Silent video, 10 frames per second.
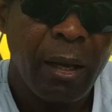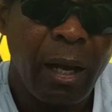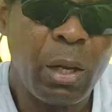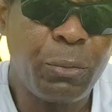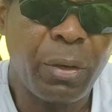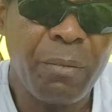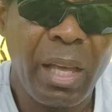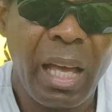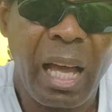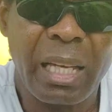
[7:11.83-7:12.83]
And from
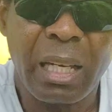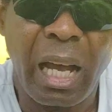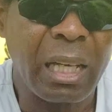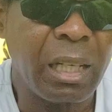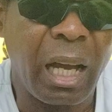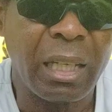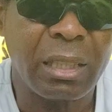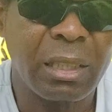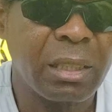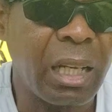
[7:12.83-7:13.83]
there,
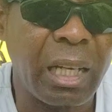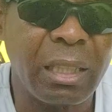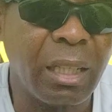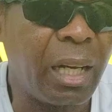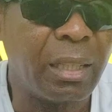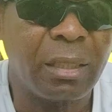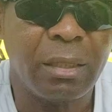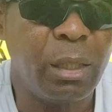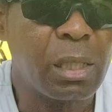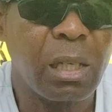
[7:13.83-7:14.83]
I
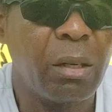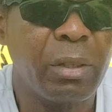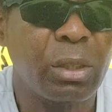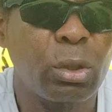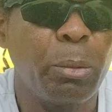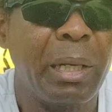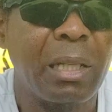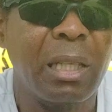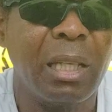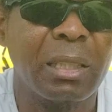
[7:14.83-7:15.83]
discovered so many
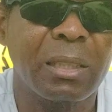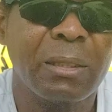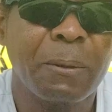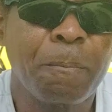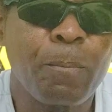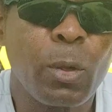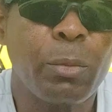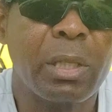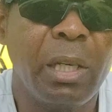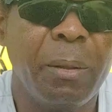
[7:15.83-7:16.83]
things
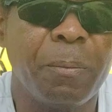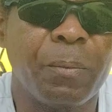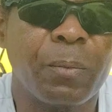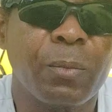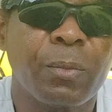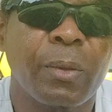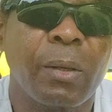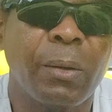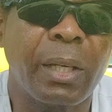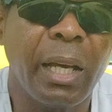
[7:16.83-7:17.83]
with him.
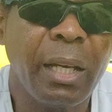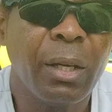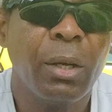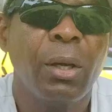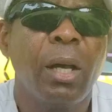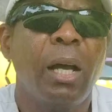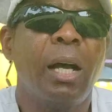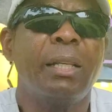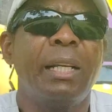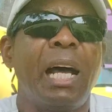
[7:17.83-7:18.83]
Okay?
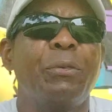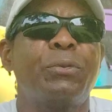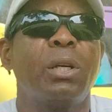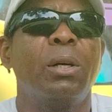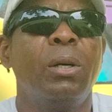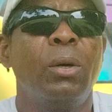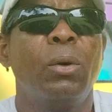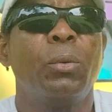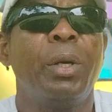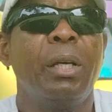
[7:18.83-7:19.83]
And then after
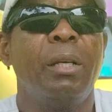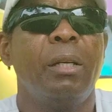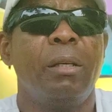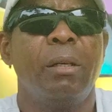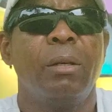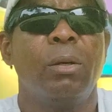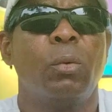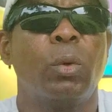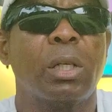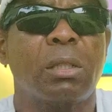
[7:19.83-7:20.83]
we
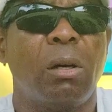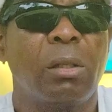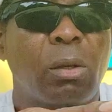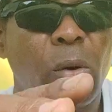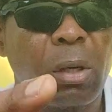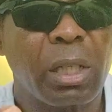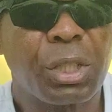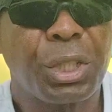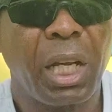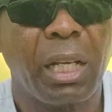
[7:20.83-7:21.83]
worked on the coconut
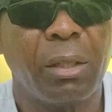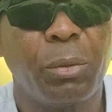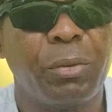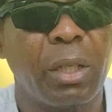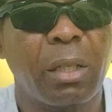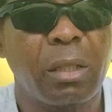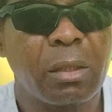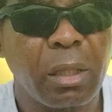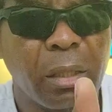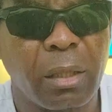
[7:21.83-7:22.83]
shell with the
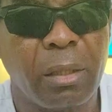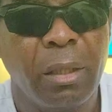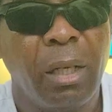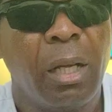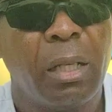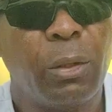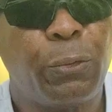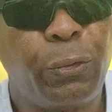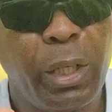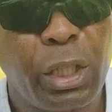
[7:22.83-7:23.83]
turtle, the
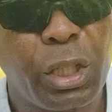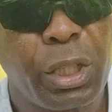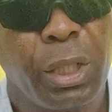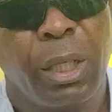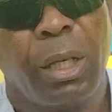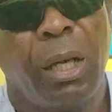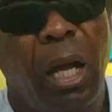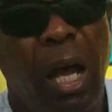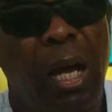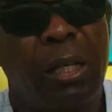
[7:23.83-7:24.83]
fish,
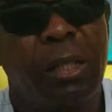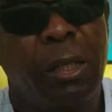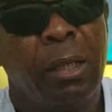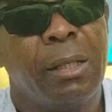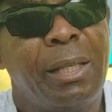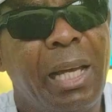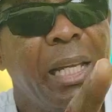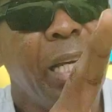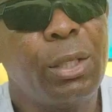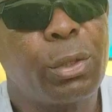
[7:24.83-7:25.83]
and then
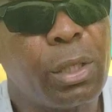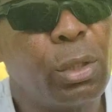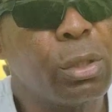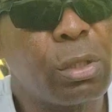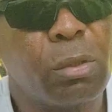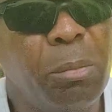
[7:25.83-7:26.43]
he introduced to